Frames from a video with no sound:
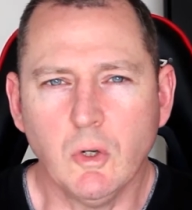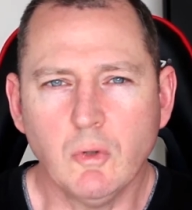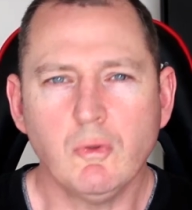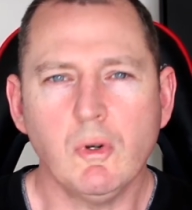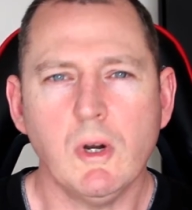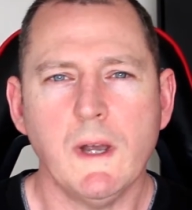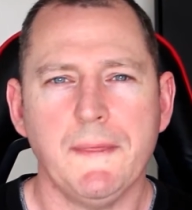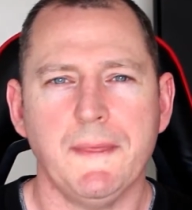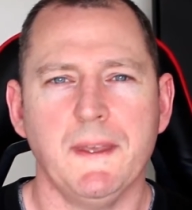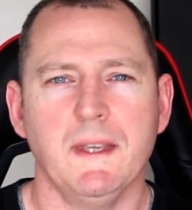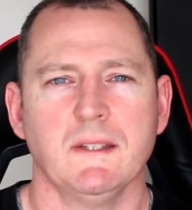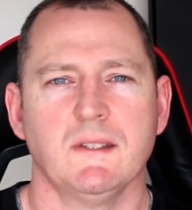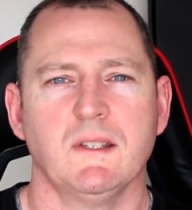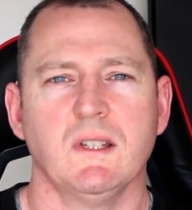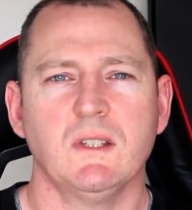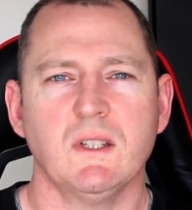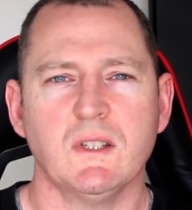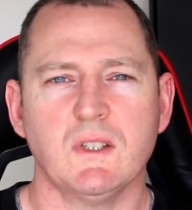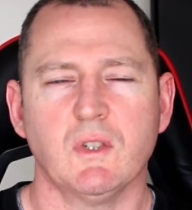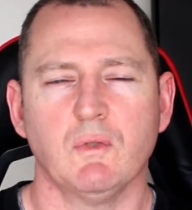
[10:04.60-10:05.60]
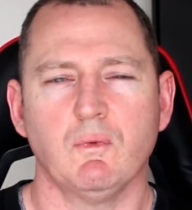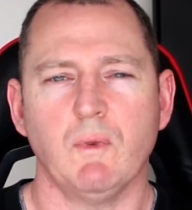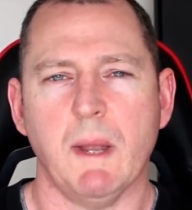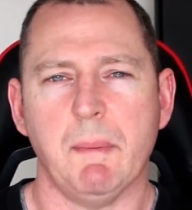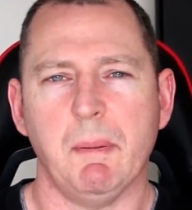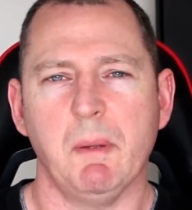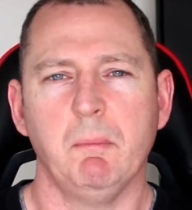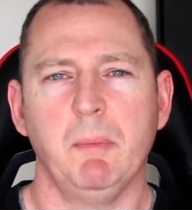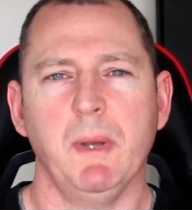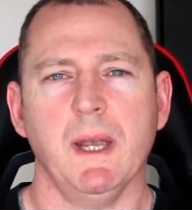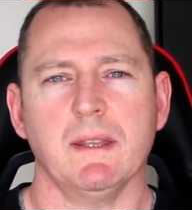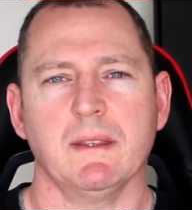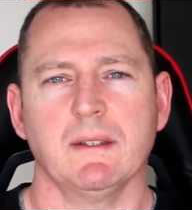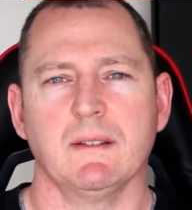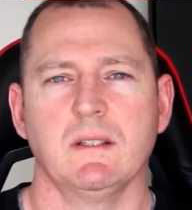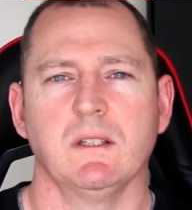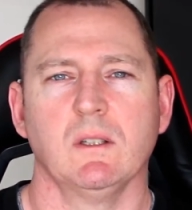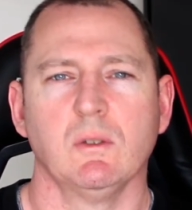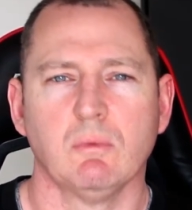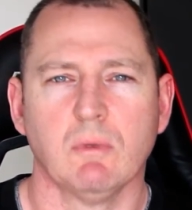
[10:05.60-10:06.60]
Alright then, so just to wrap and pack
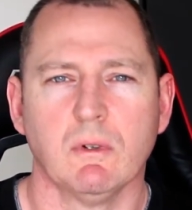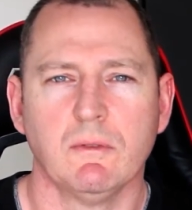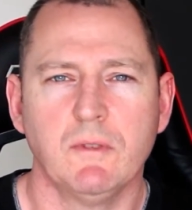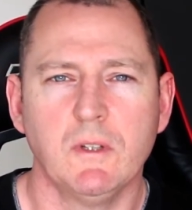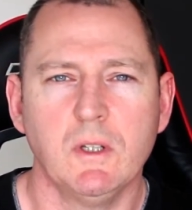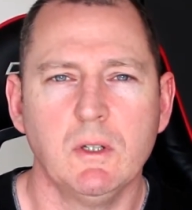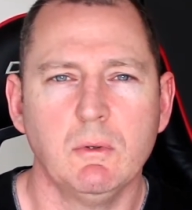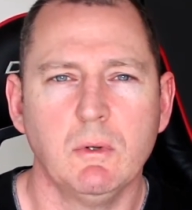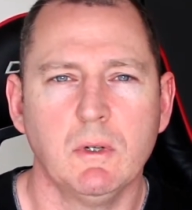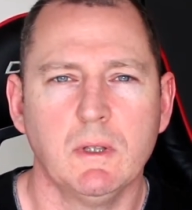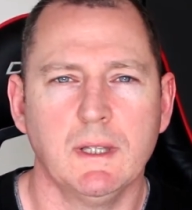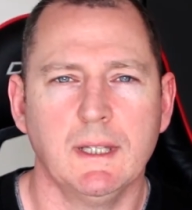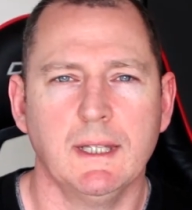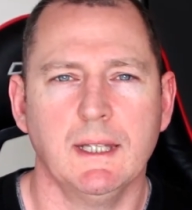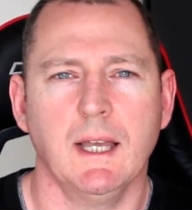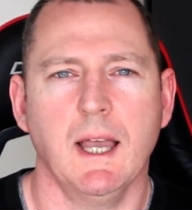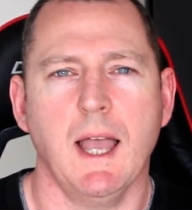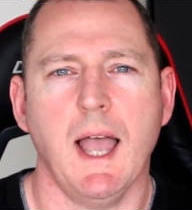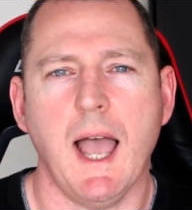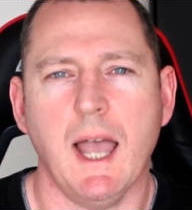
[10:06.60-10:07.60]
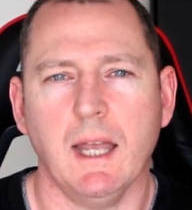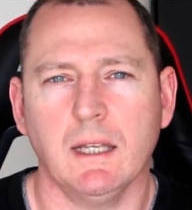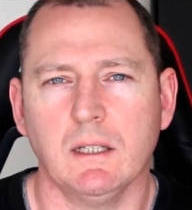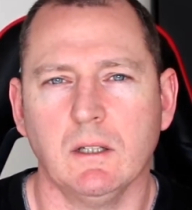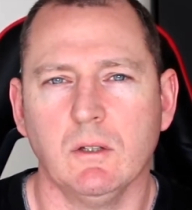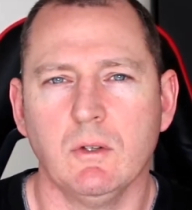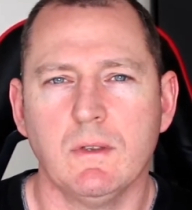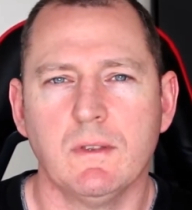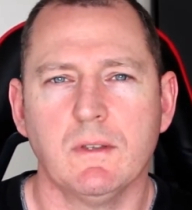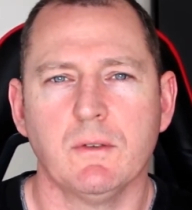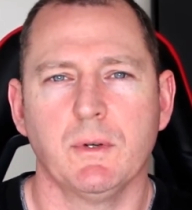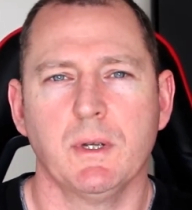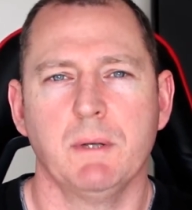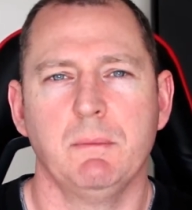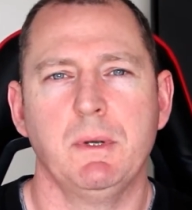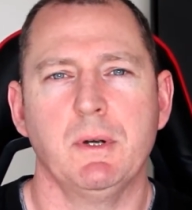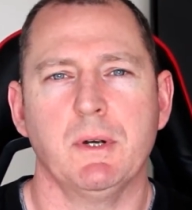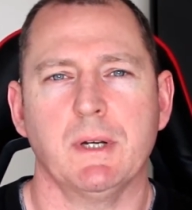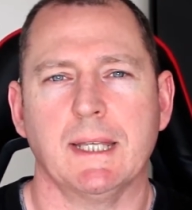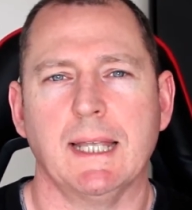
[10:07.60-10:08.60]
this little review on the Art and Lutherie
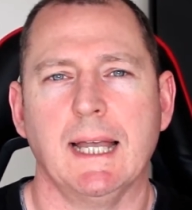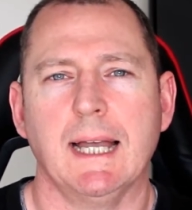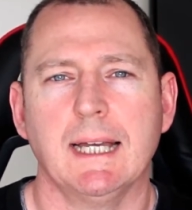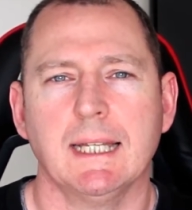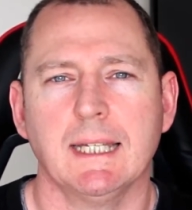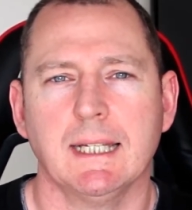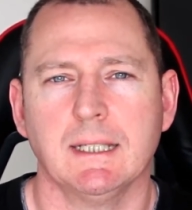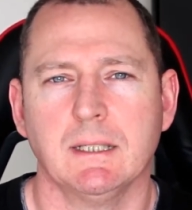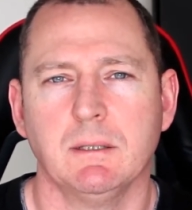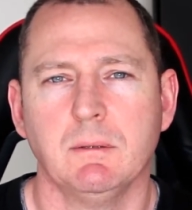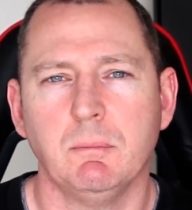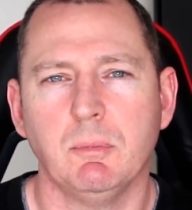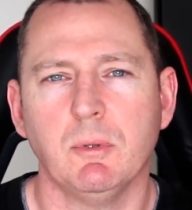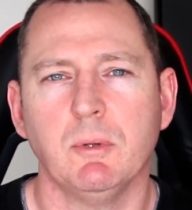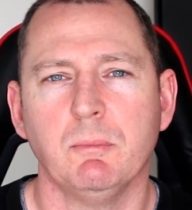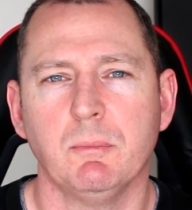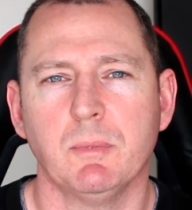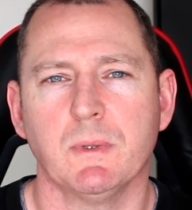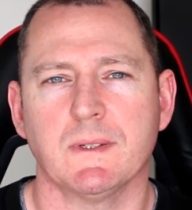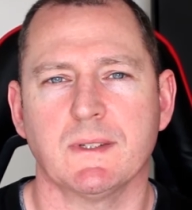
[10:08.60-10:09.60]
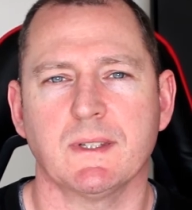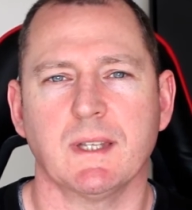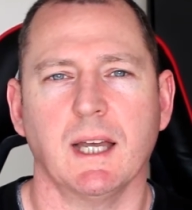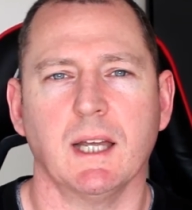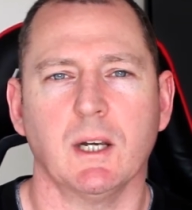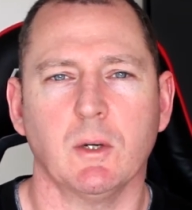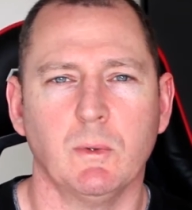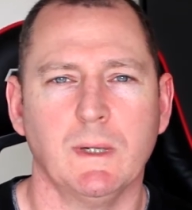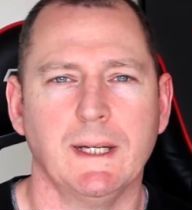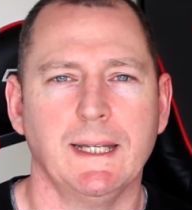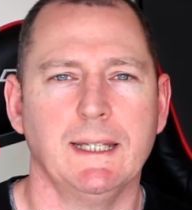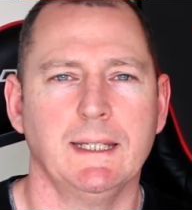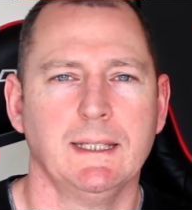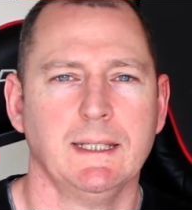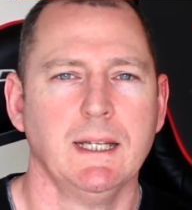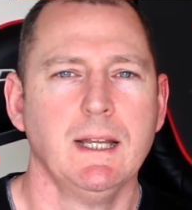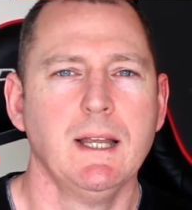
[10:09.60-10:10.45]
Americana Bourbon Burst Cutaway.